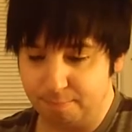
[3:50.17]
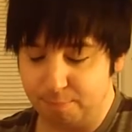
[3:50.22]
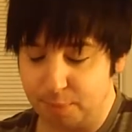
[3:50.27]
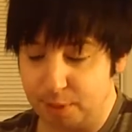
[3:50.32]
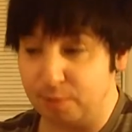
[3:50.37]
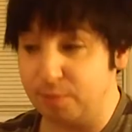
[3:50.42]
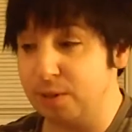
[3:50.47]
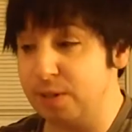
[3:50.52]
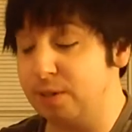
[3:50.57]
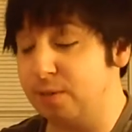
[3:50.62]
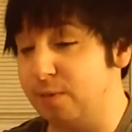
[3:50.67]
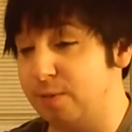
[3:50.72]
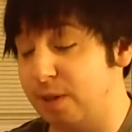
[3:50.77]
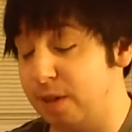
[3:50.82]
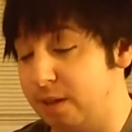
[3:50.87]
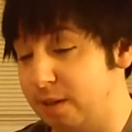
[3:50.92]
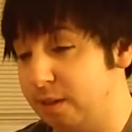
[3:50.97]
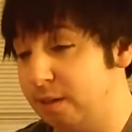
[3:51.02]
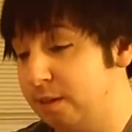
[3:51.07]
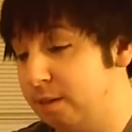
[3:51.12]
be this
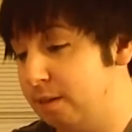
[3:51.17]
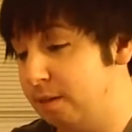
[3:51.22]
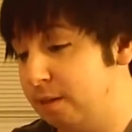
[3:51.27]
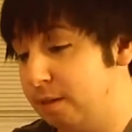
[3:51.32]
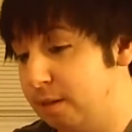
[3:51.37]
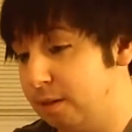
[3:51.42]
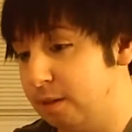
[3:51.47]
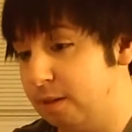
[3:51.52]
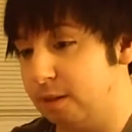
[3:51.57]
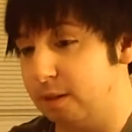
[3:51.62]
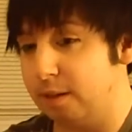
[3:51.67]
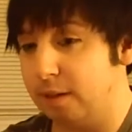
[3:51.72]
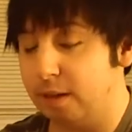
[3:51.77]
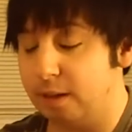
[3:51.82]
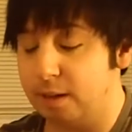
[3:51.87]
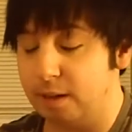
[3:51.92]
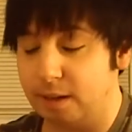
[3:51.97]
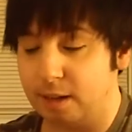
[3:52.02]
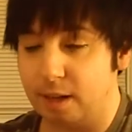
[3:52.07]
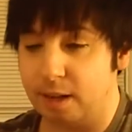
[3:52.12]
thing, and
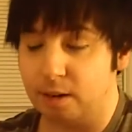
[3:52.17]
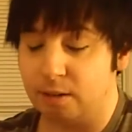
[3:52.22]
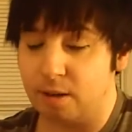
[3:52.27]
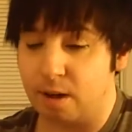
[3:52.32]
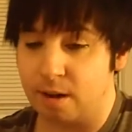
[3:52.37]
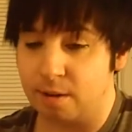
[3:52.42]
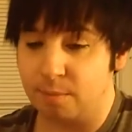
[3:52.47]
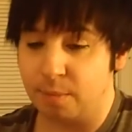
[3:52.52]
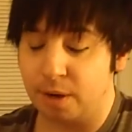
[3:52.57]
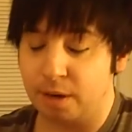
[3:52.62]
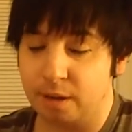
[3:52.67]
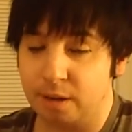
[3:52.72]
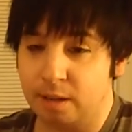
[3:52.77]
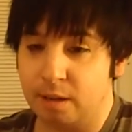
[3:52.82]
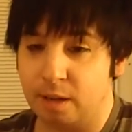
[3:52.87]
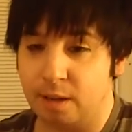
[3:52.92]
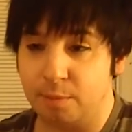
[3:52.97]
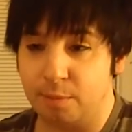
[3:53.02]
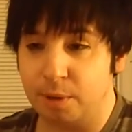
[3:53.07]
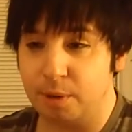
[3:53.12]
then get a lot of
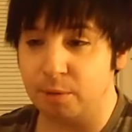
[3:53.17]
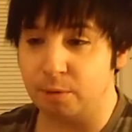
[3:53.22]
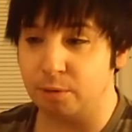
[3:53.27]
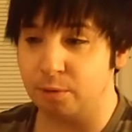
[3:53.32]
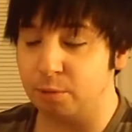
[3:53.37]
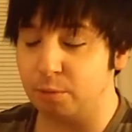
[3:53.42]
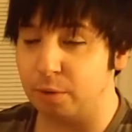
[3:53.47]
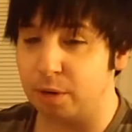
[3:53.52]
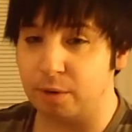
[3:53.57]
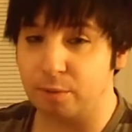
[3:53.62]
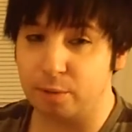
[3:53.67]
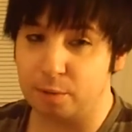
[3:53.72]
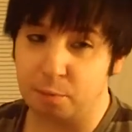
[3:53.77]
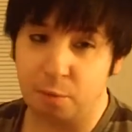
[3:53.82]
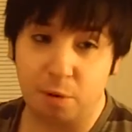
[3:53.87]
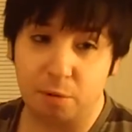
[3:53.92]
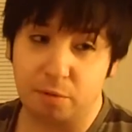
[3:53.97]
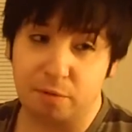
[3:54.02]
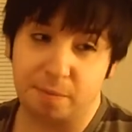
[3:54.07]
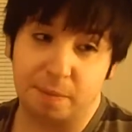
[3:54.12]
money, and be able to do whatever I
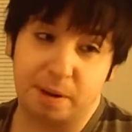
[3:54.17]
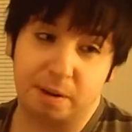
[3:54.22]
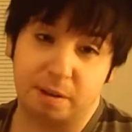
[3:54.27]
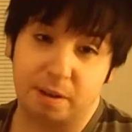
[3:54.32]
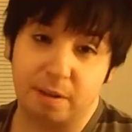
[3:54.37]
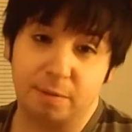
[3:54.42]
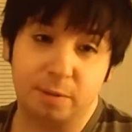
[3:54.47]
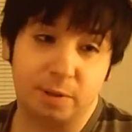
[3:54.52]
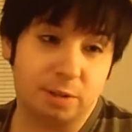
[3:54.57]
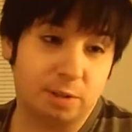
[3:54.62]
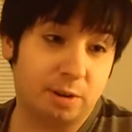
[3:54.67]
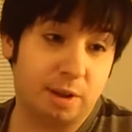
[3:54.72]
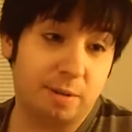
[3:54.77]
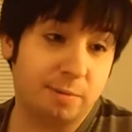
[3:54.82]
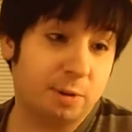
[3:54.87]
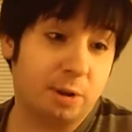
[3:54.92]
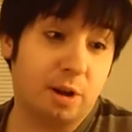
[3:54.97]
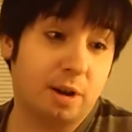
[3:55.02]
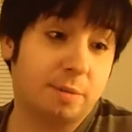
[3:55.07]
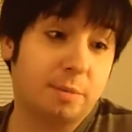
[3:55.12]
want with my life, because I'll
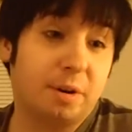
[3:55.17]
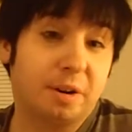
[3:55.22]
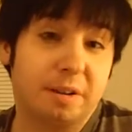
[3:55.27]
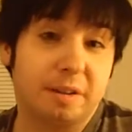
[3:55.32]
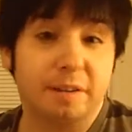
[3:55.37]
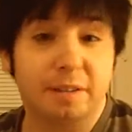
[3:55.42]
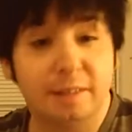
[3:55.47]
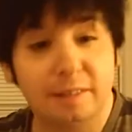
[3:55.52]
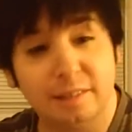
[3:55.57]
have a lot of money.